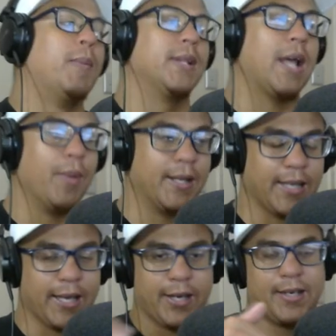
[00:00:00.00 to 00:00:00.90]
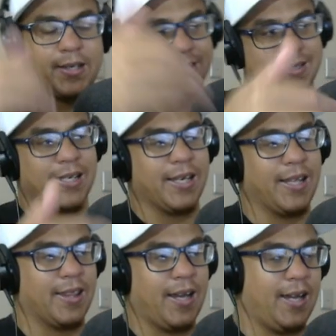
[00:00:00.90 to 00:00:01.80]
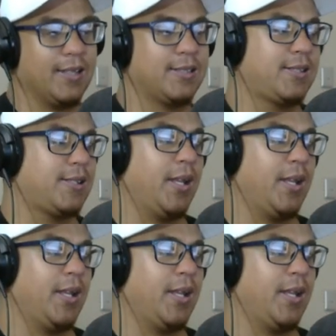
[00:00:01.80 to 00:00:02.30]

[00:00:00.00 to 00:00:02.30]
But then we did see that